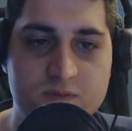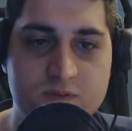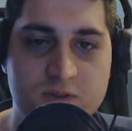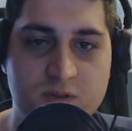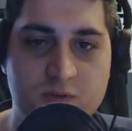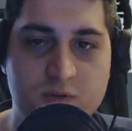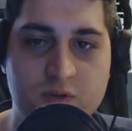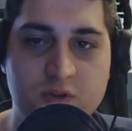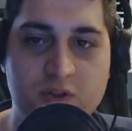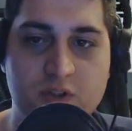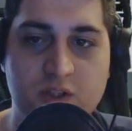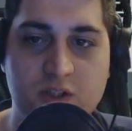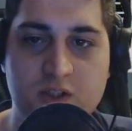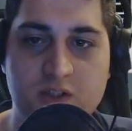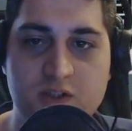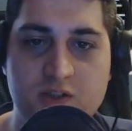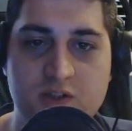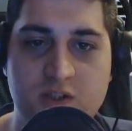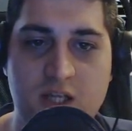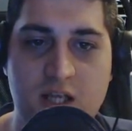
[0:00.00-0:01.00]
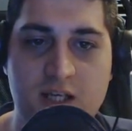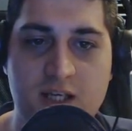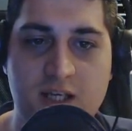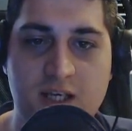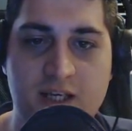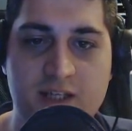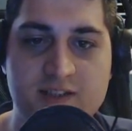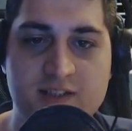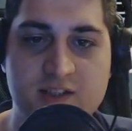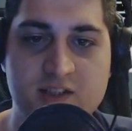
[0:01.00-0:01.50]
Look into that
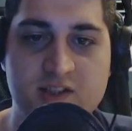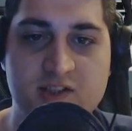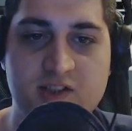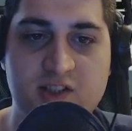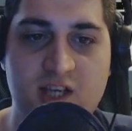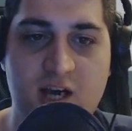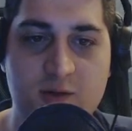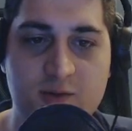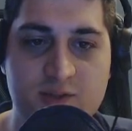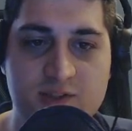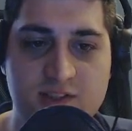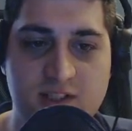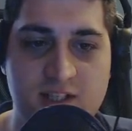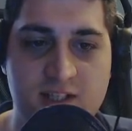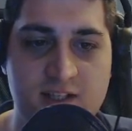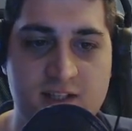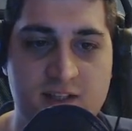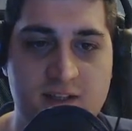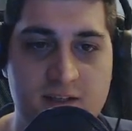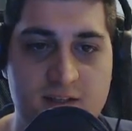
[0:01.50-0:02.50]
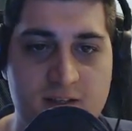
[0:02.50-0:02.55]
later. Scouting.